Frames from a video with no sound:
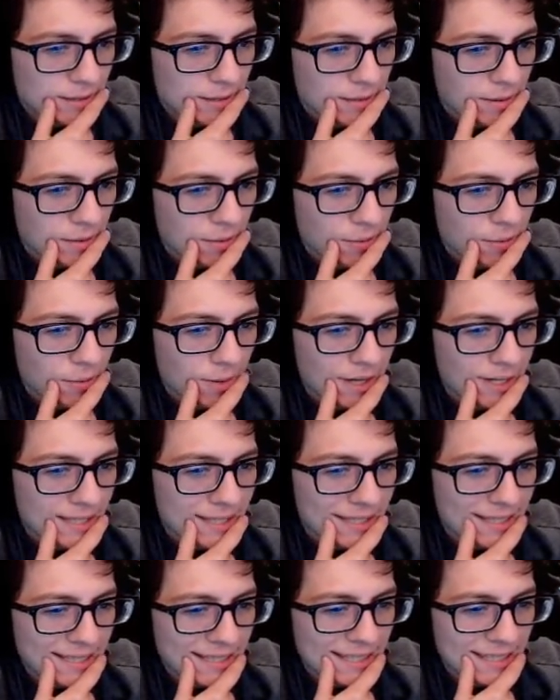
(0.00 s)

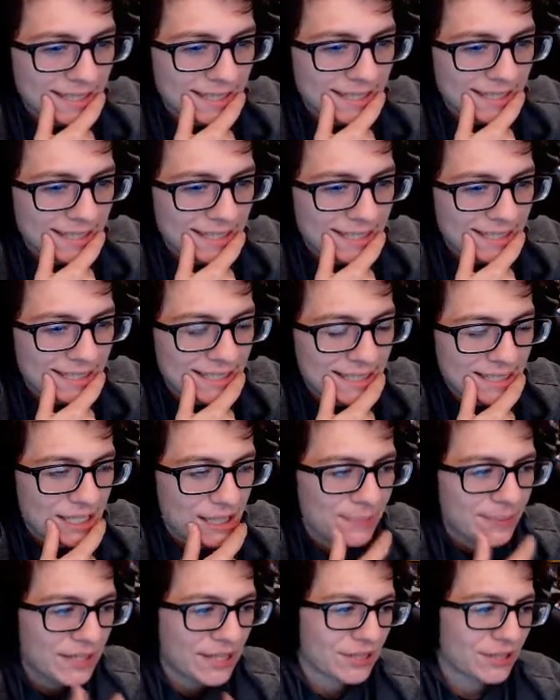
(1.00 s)
raising the
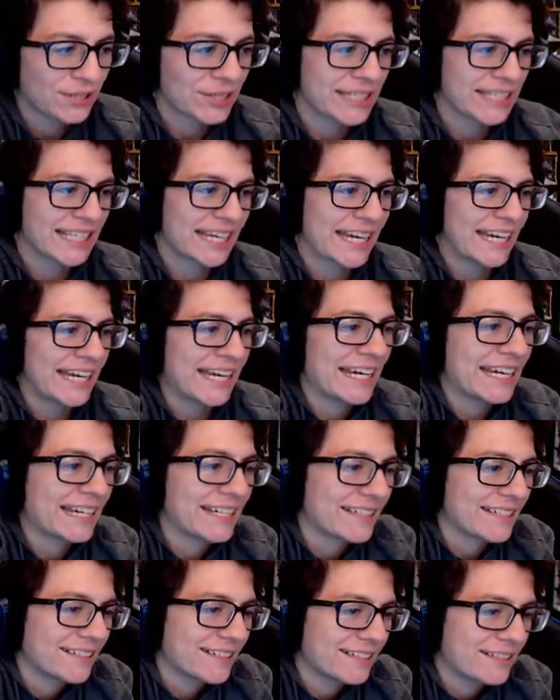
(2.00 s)
special
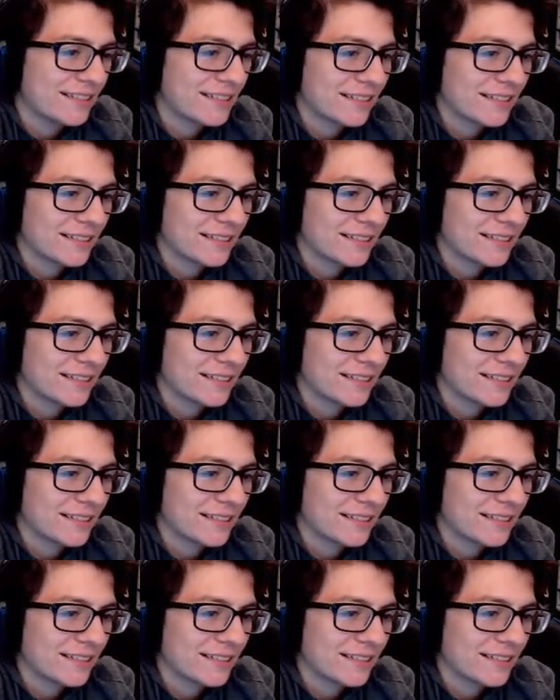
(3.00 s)
attack. Ugh.